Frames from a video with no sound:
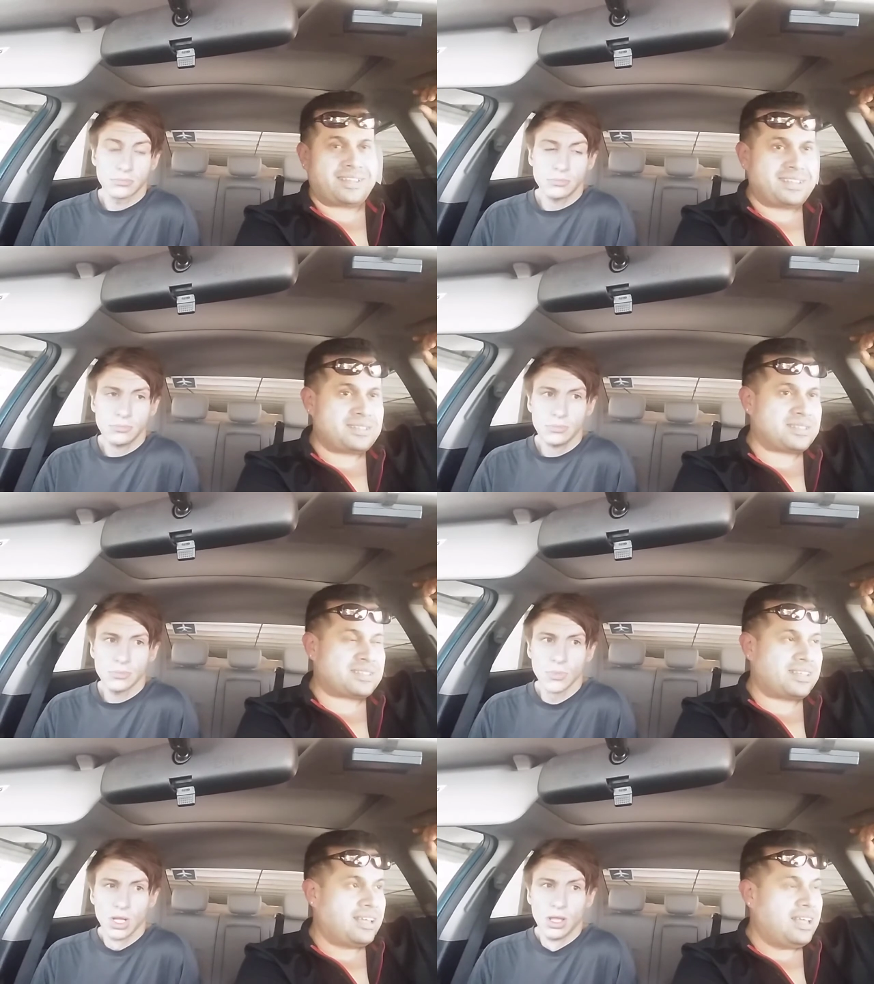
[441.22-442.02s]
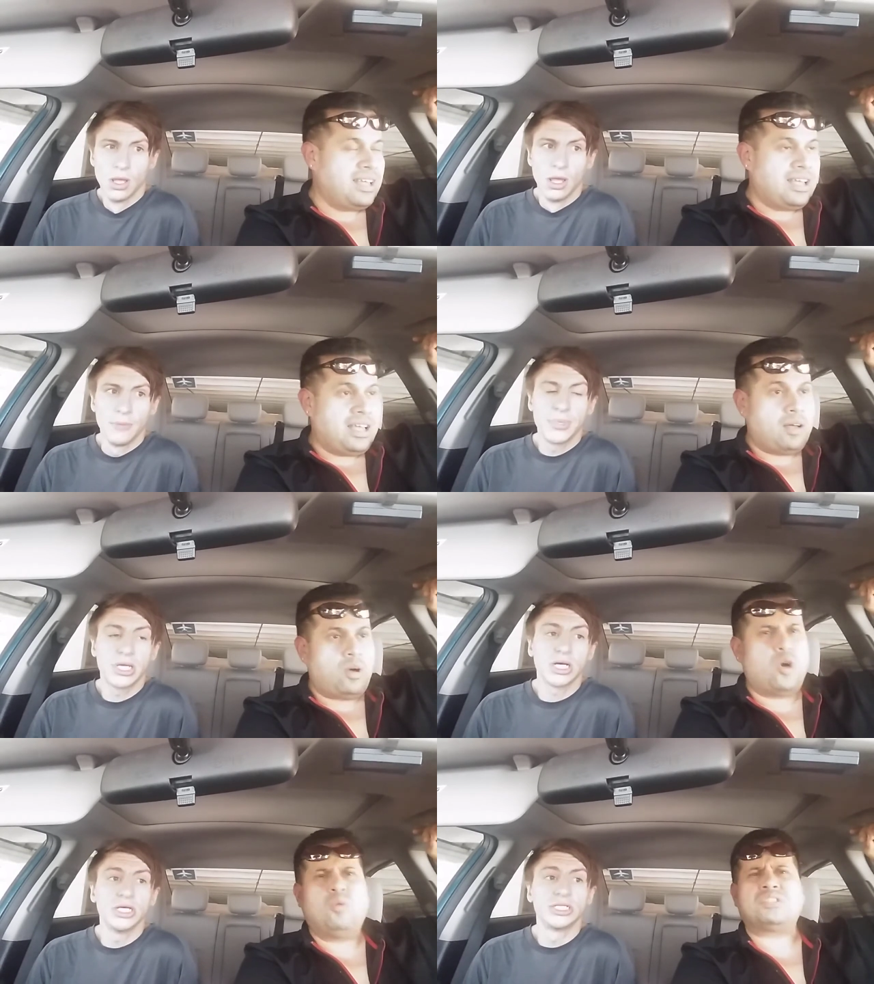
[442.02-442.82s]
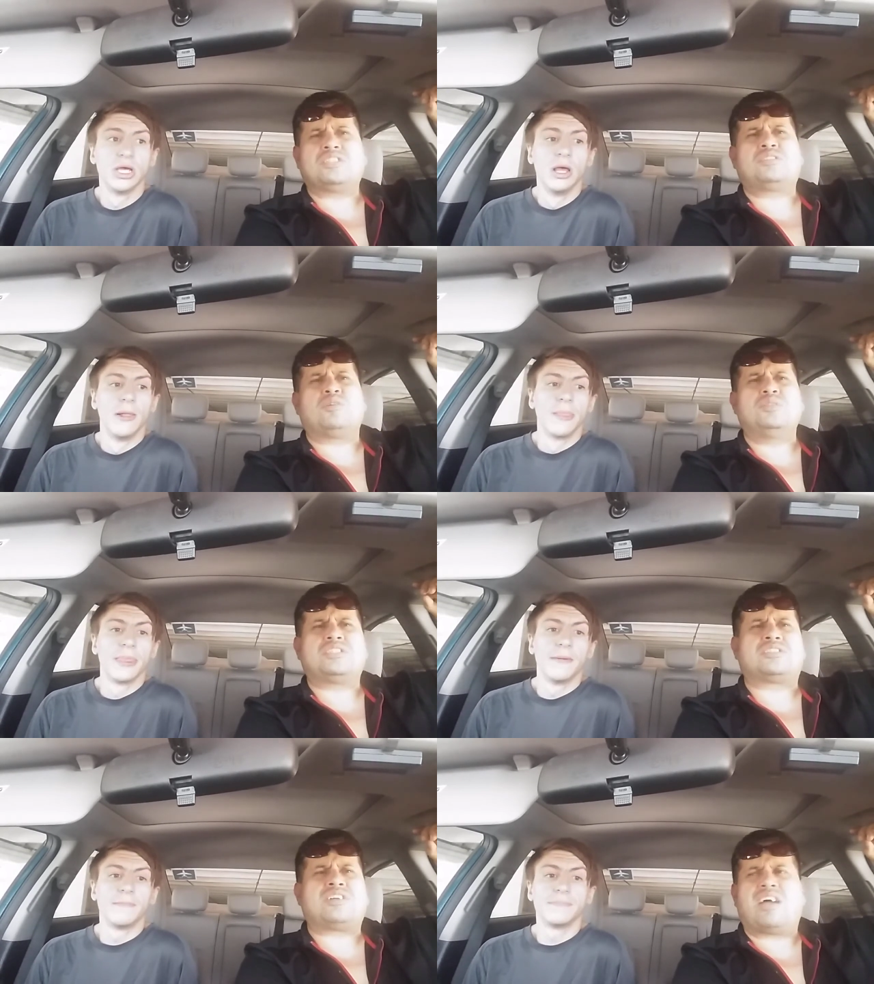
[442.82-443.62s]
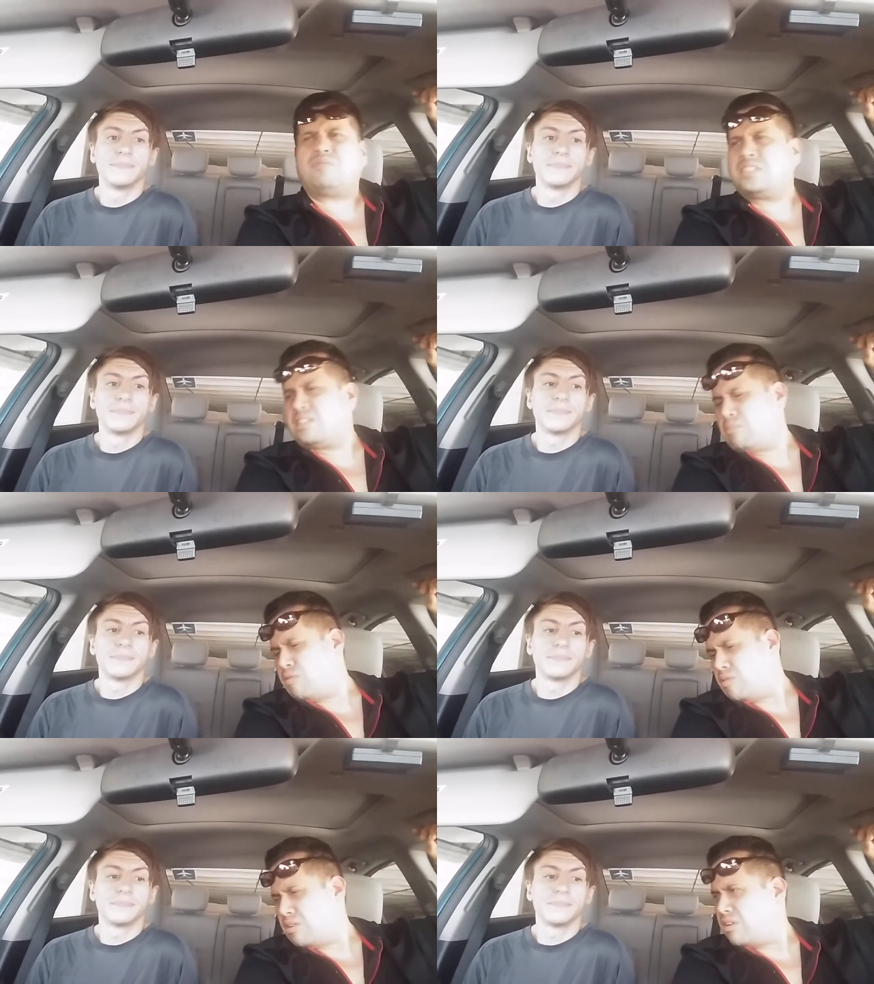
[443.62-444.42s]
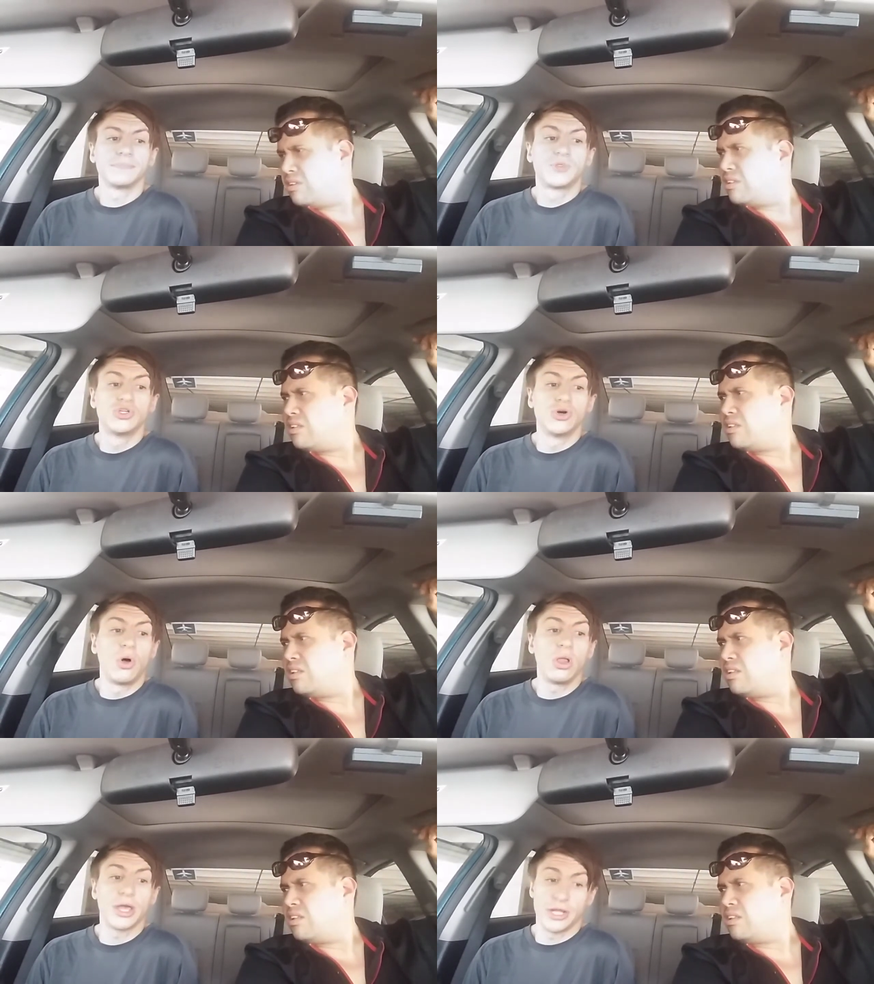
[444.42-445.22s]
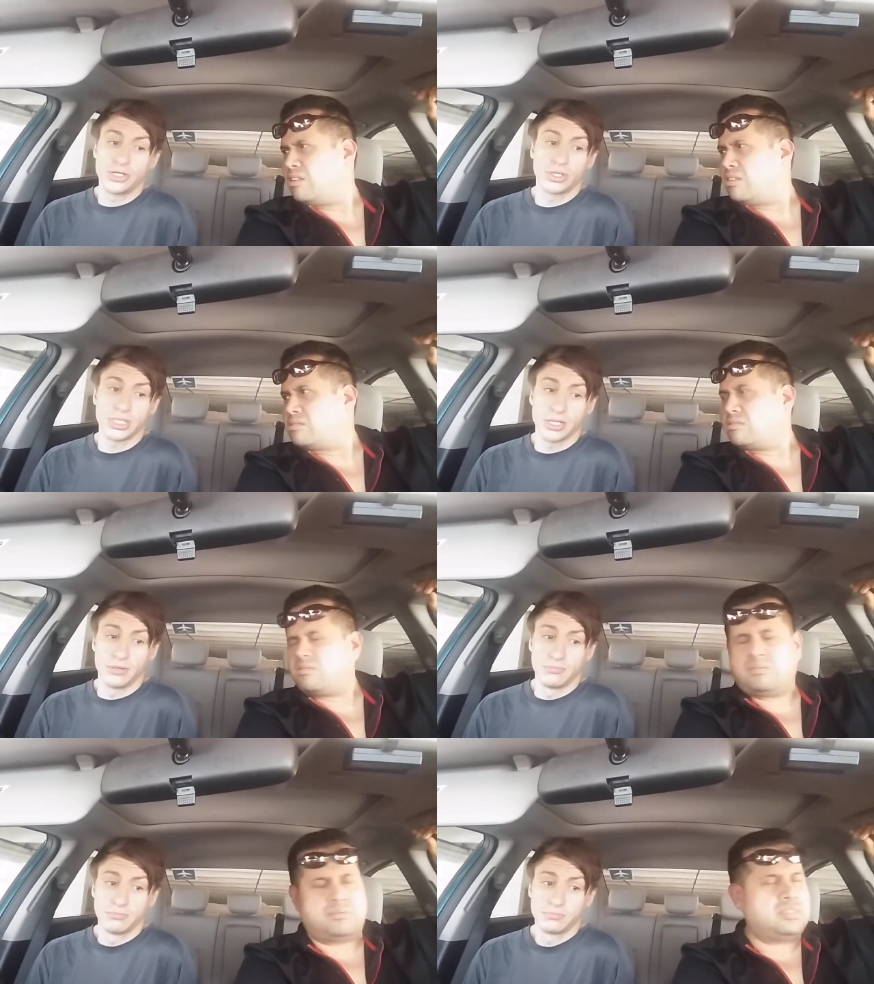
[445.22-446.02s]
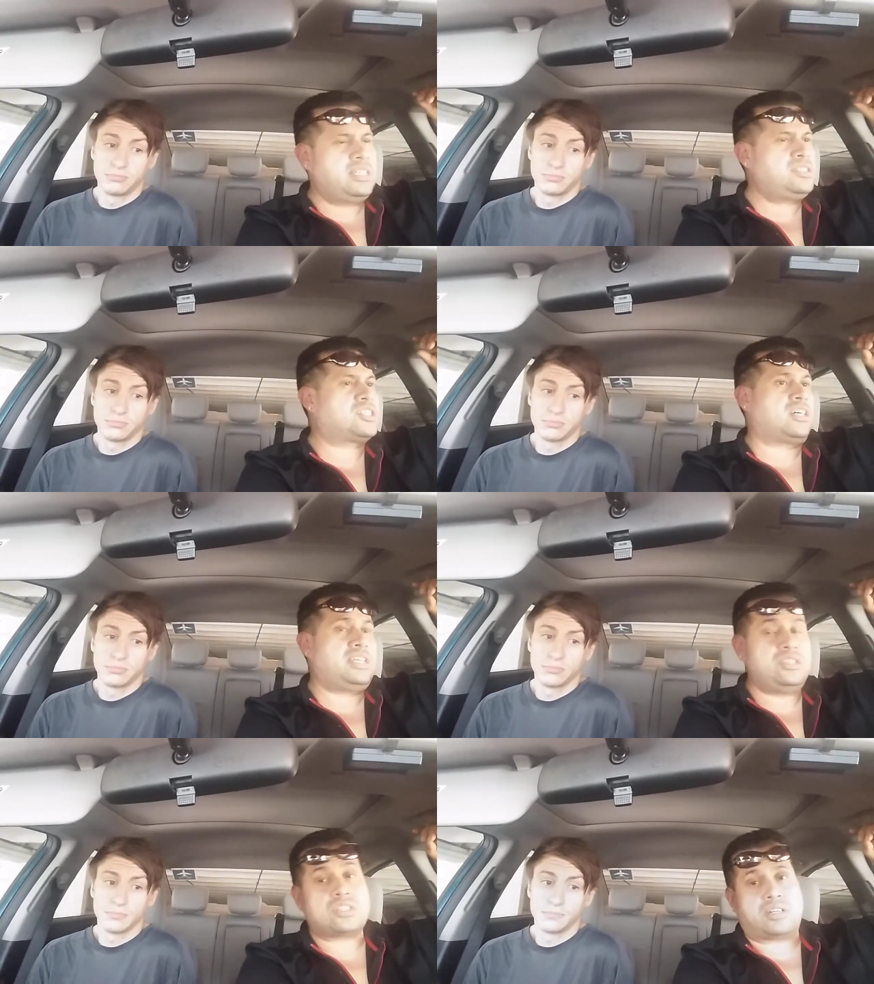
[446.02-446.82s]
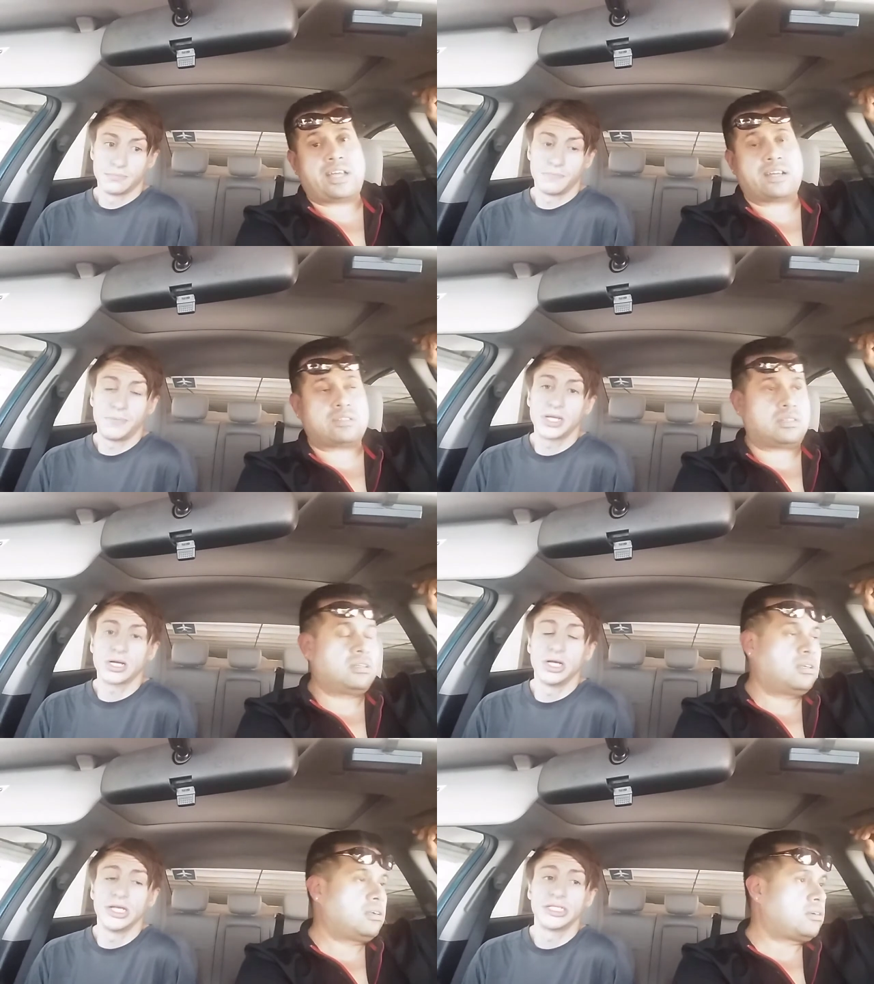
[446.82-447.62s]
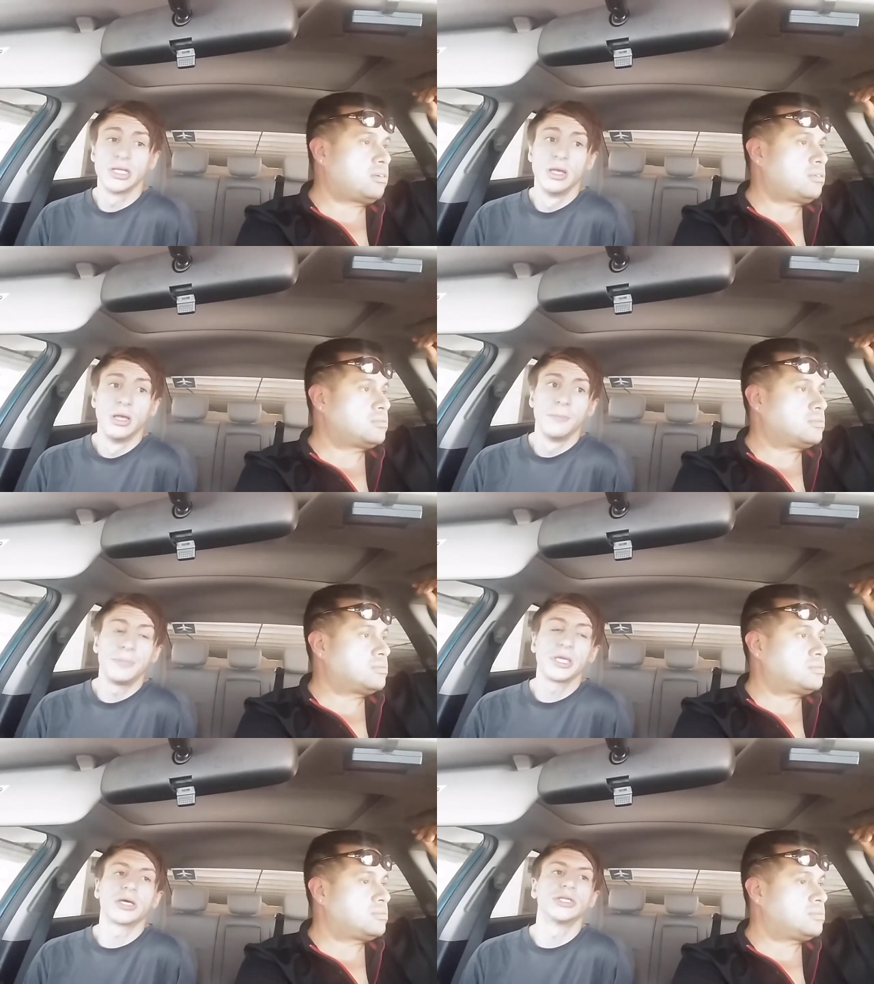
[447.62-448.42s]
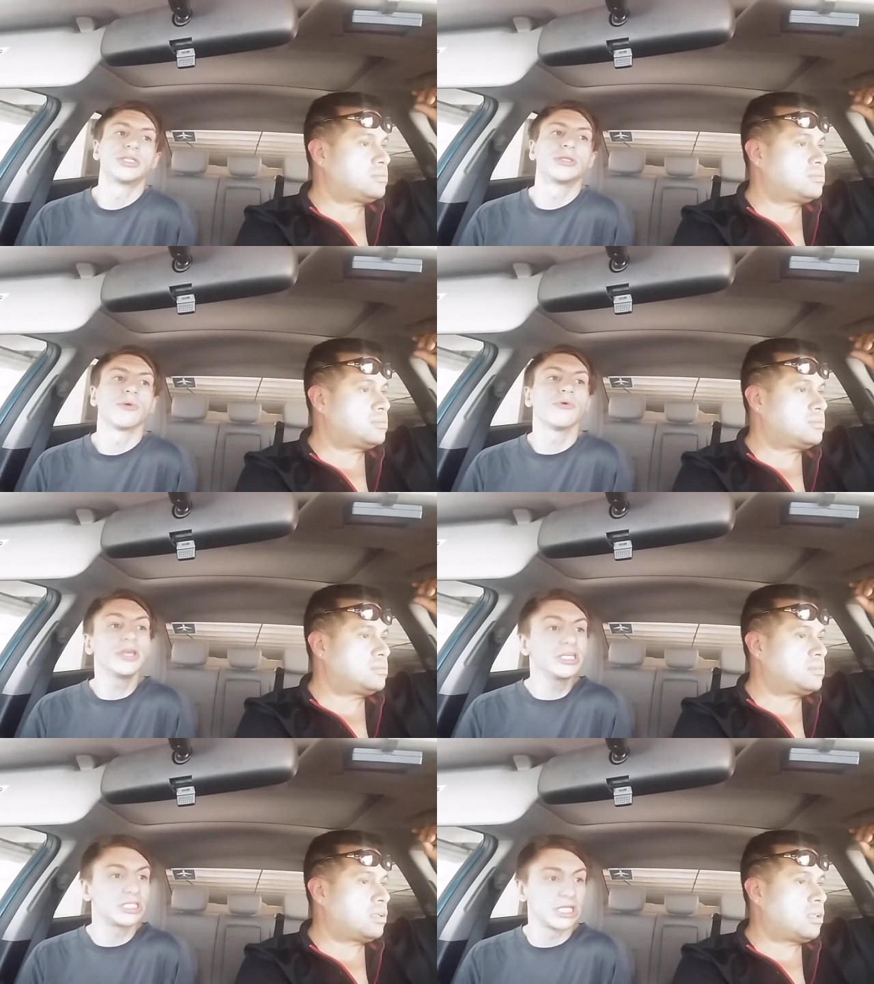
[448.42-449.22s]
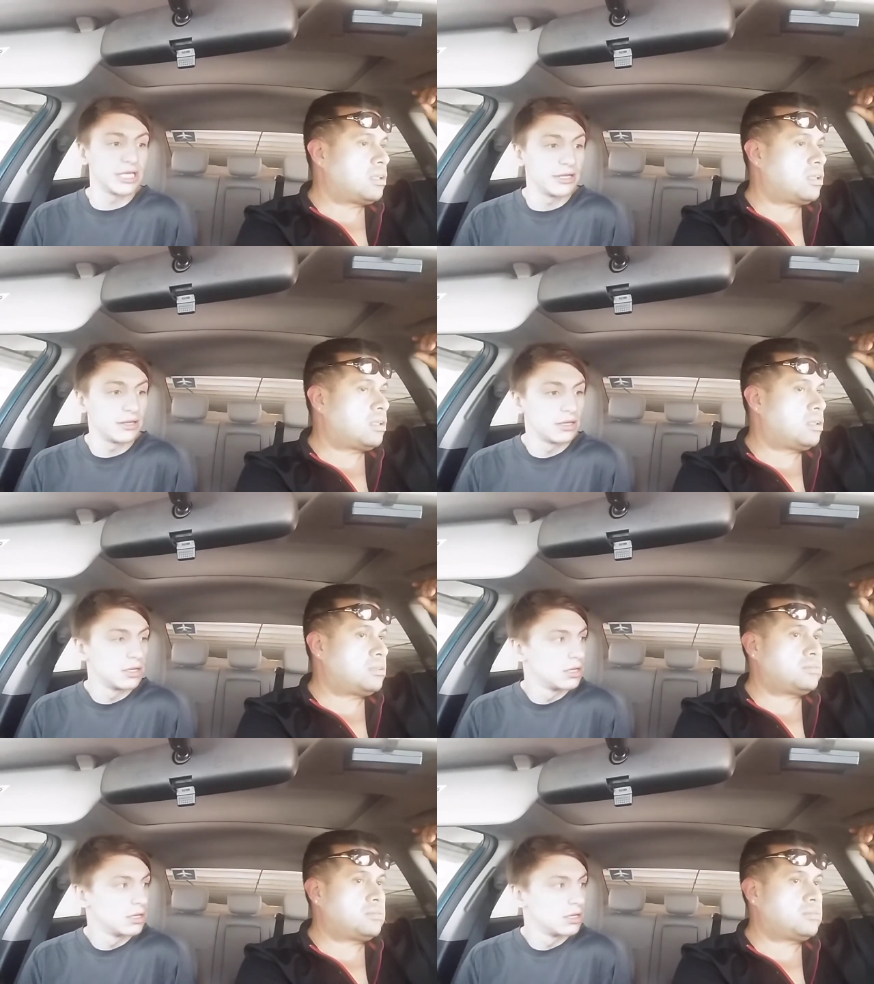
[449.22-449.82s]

Speaker 1: this is Oh, because oh, the, the star? I've seen him before.
Speaker 2: Joel Edgerton. He's good. He's a good actor. Because because the reason